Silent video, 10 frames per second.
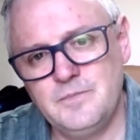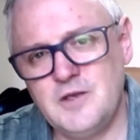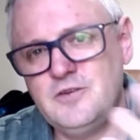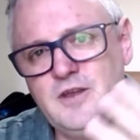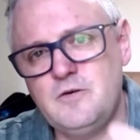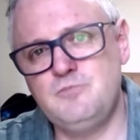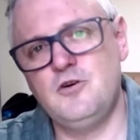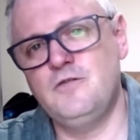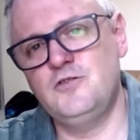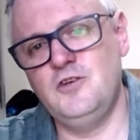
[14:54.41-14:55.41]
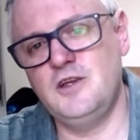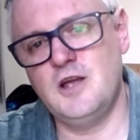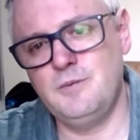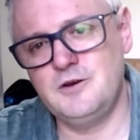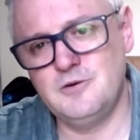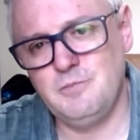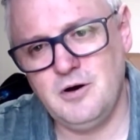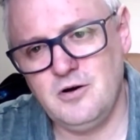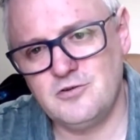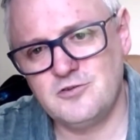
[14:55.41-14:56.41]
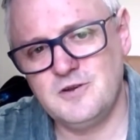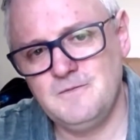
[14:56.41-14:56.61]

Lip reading: There's another prophecy coming to pass.